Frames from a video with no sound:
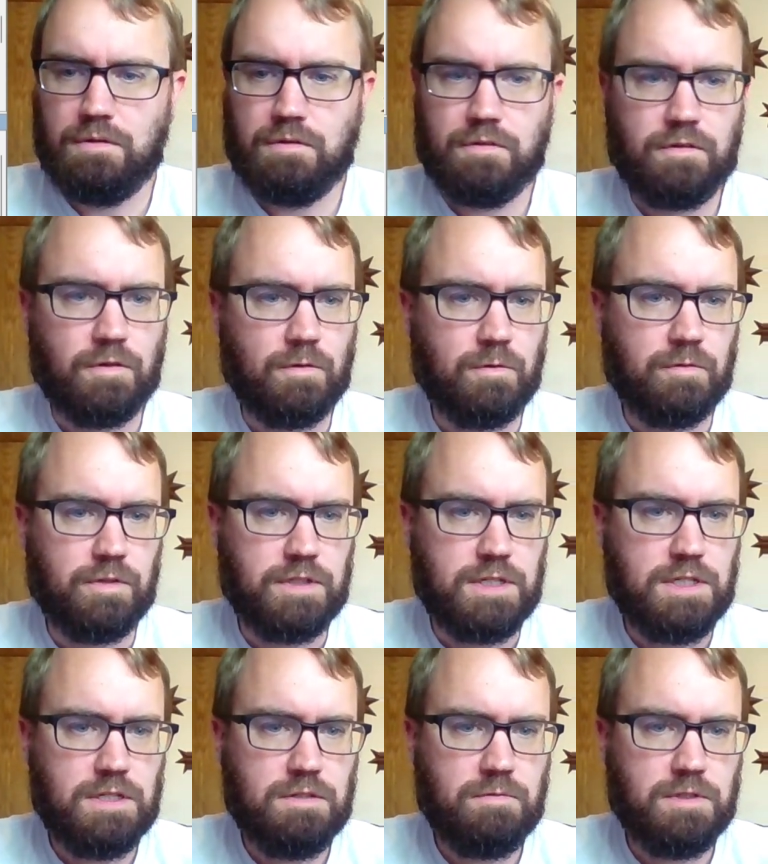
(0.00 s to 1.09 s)
So the
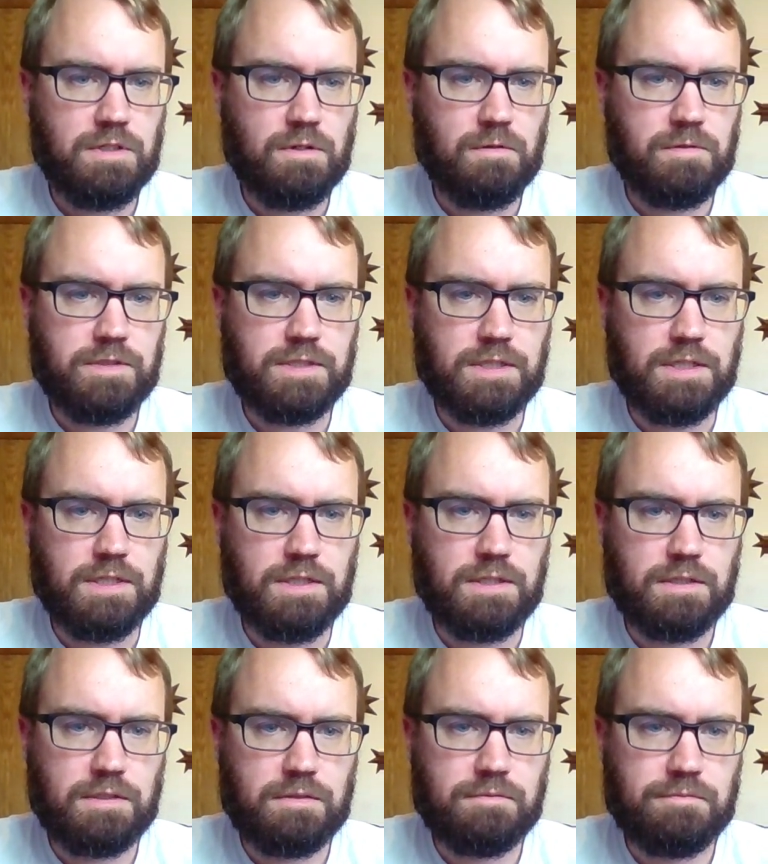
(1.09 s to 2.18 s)
E we know is in it.
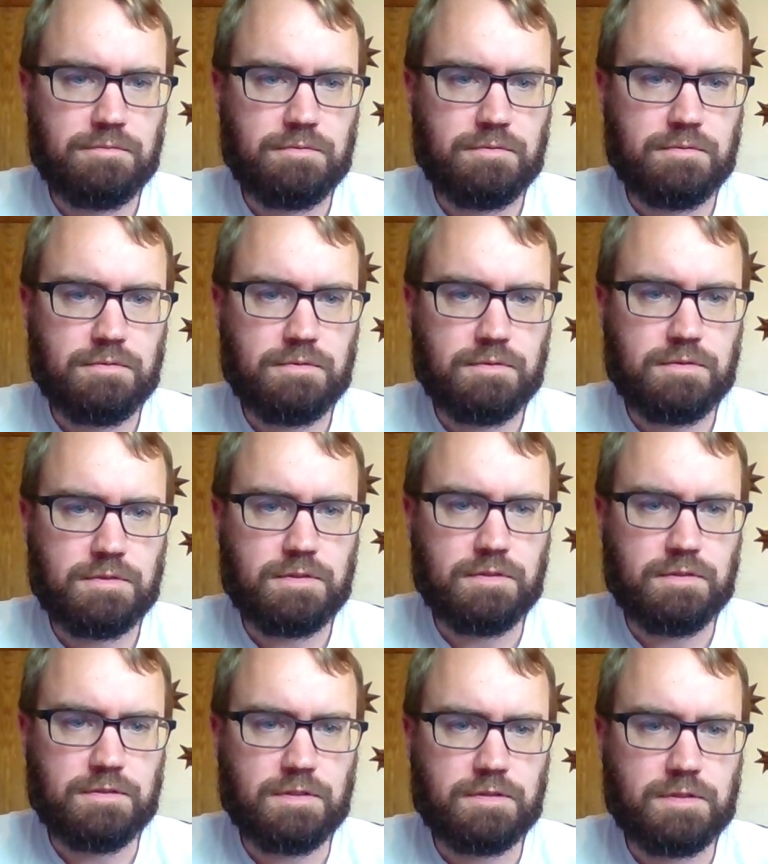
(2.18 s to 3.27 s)
So
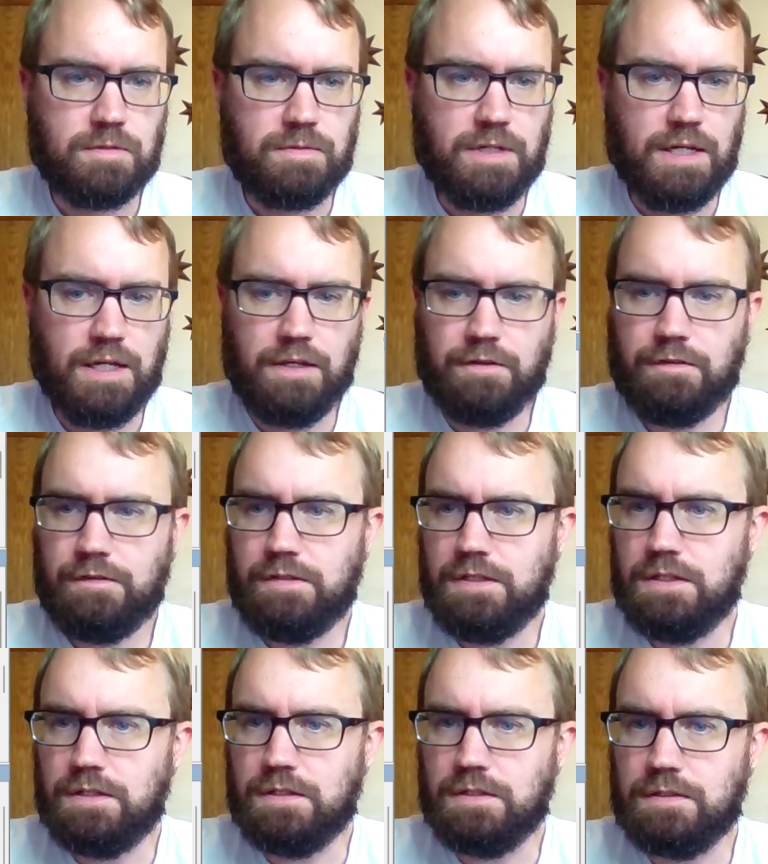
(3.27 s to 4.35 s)
there's also an S
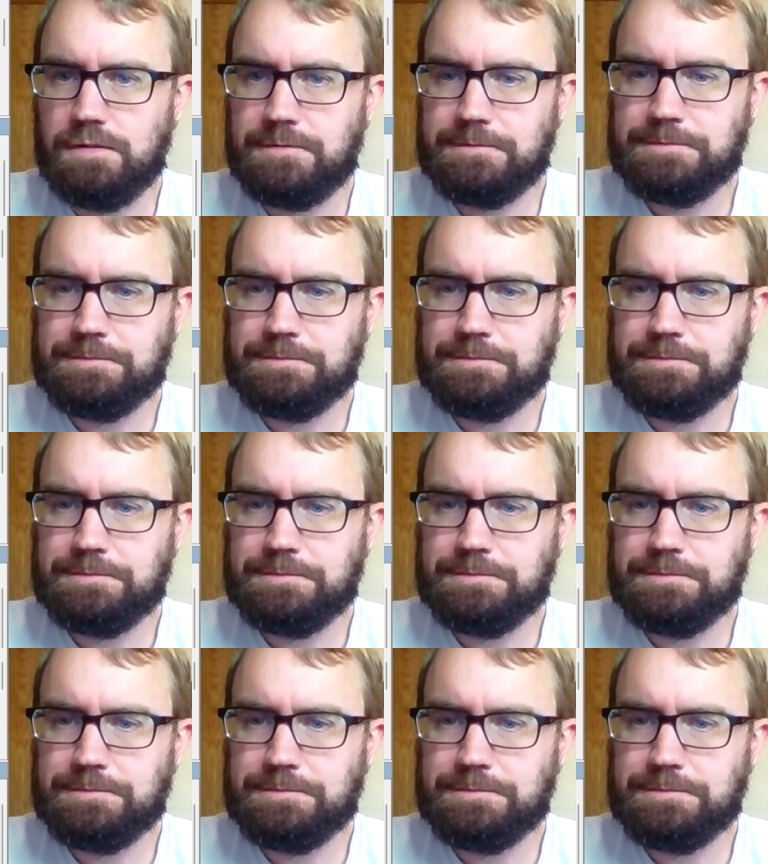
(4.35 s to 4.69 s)
here.